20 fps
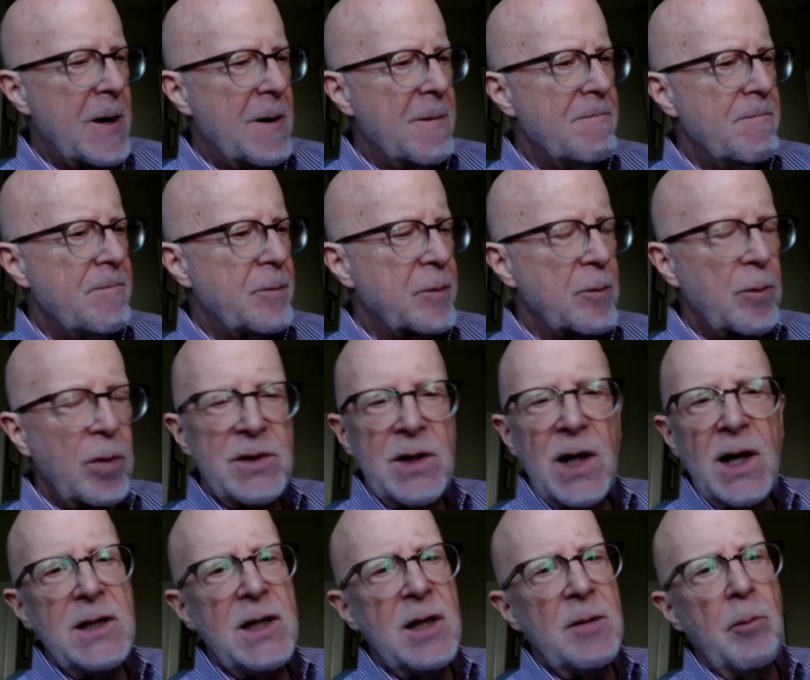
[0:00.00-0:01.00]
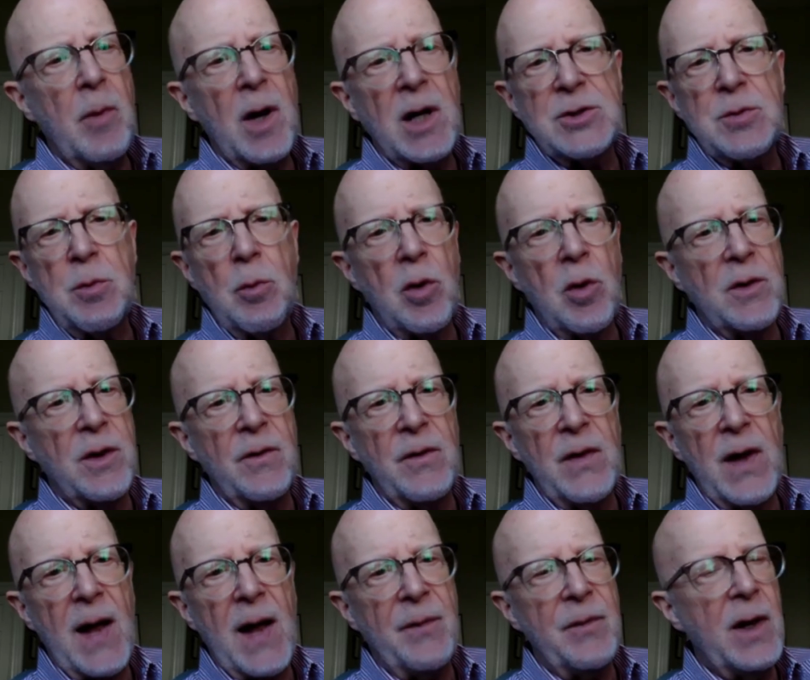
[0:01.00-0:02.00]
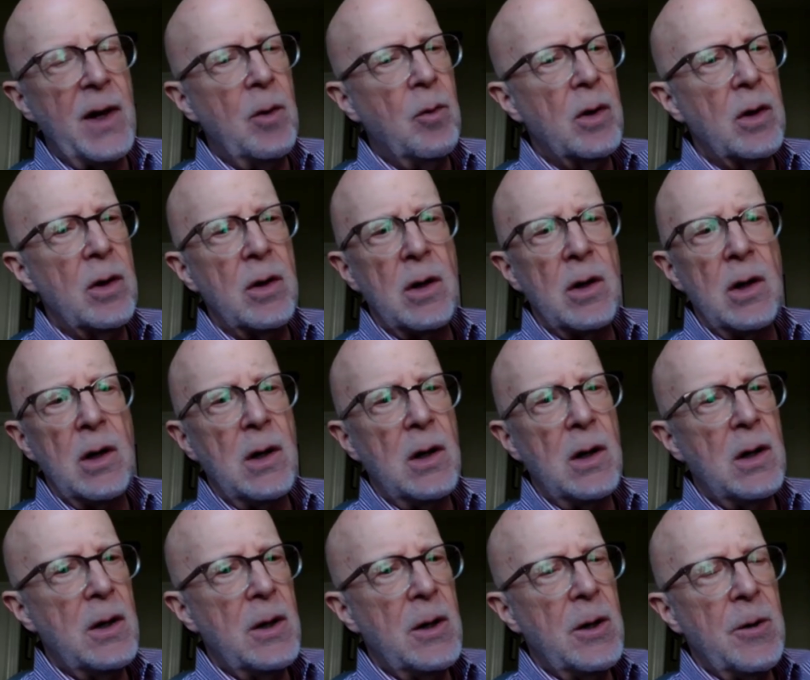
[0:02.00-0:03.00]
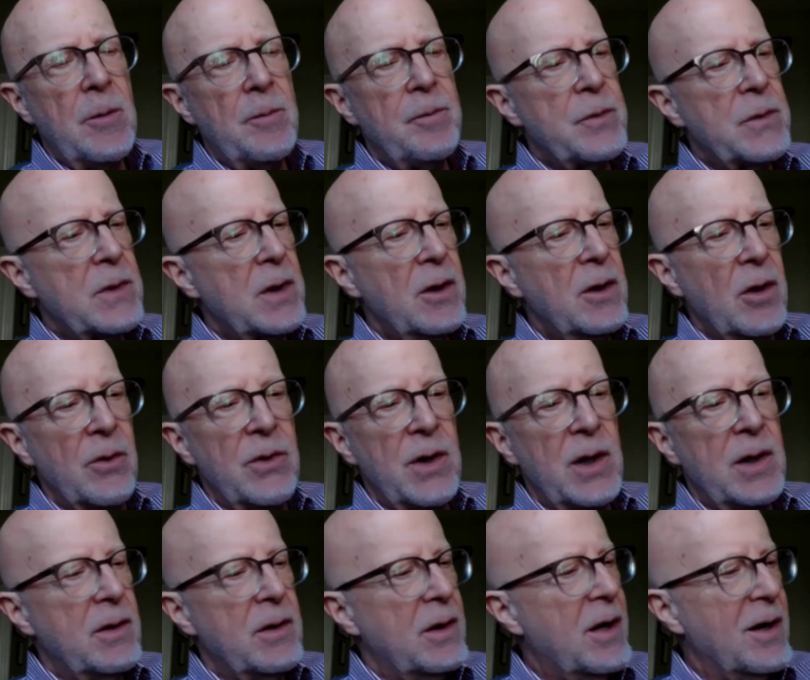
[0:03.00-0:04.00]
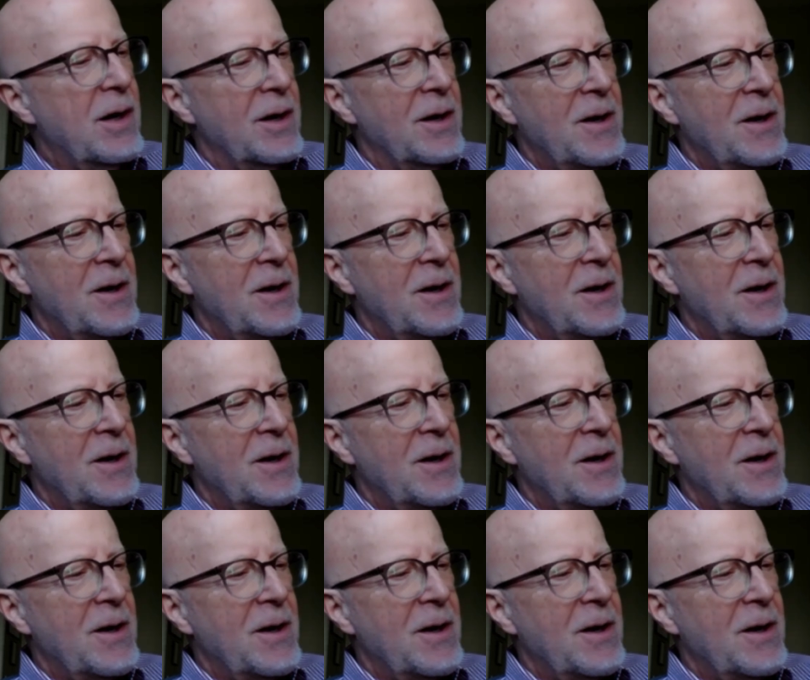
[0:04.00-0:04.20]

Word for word: Um, but they did much more than that. They were, you know, they